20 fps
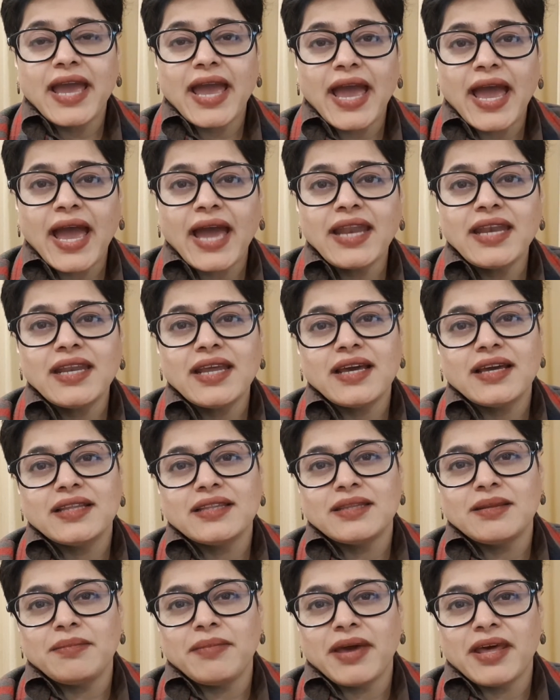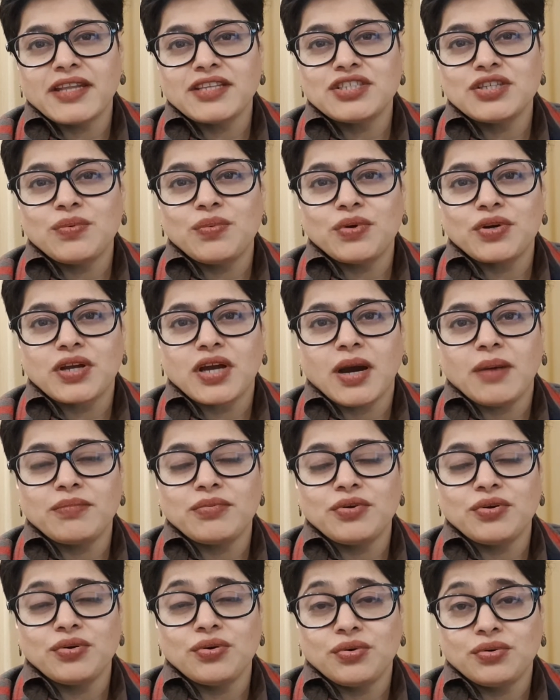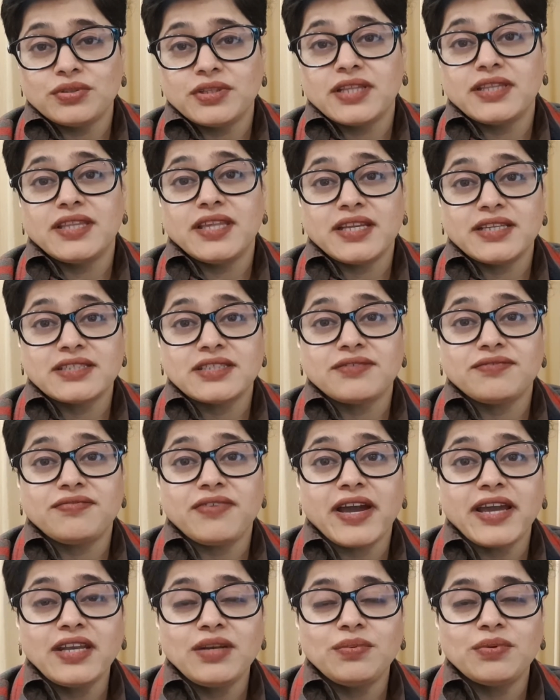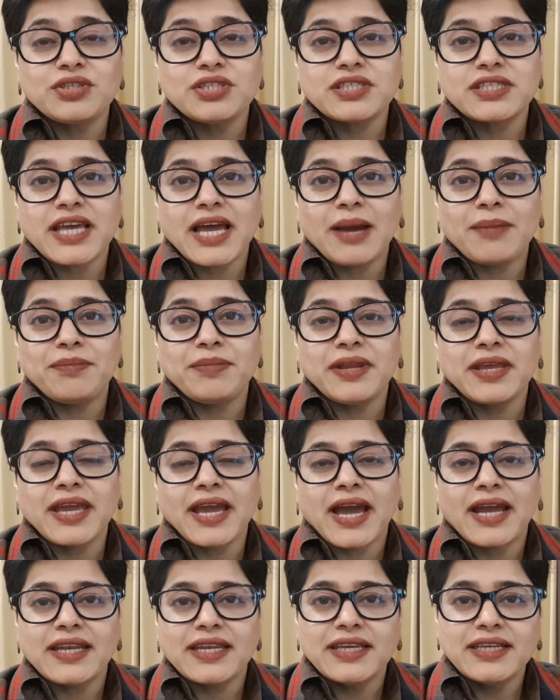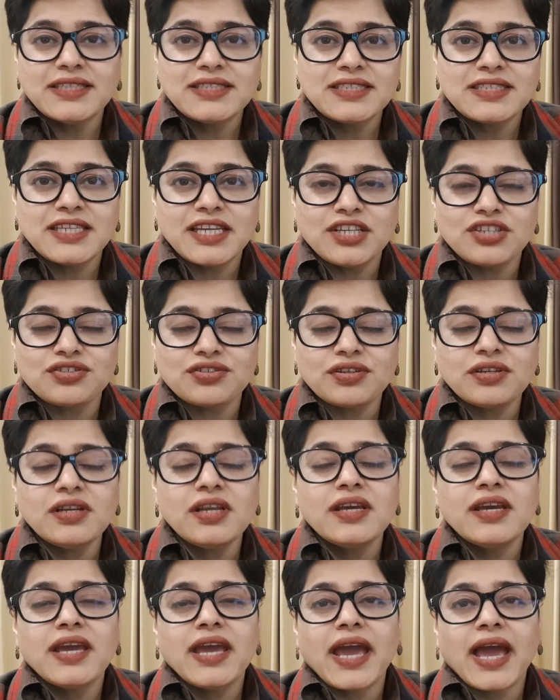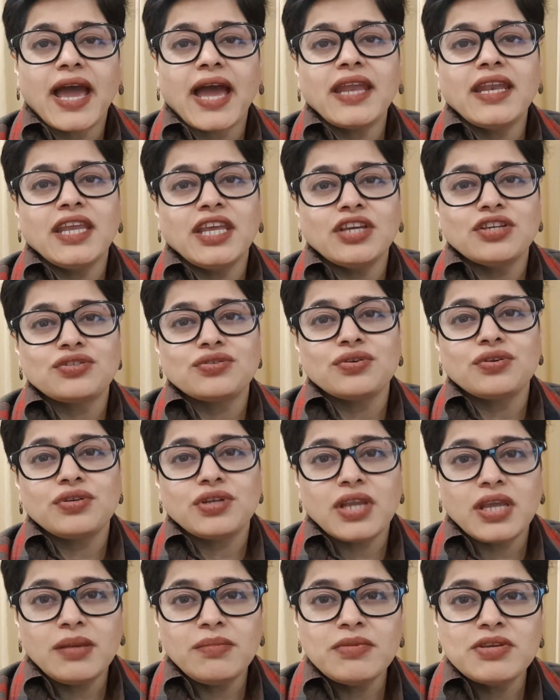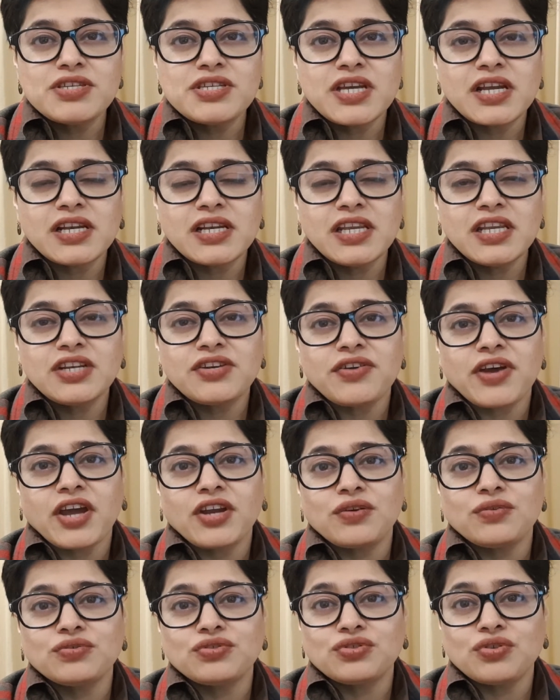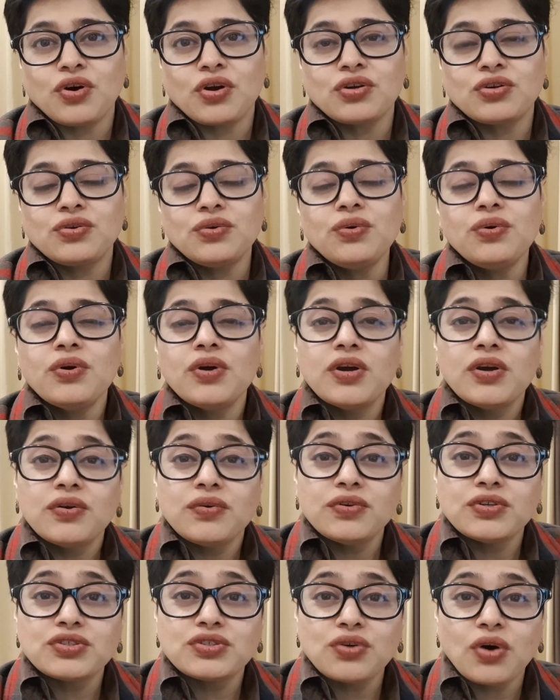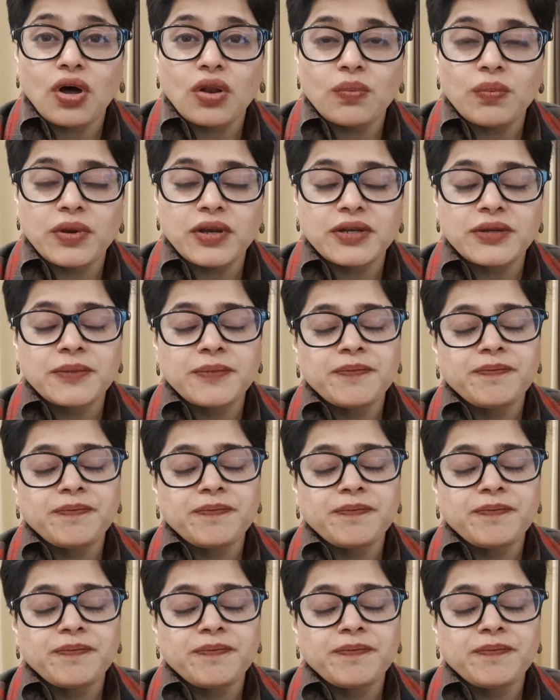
and the manager would come to know that there is a fight which is happening at his station and he should immediately try to sort to resolve it.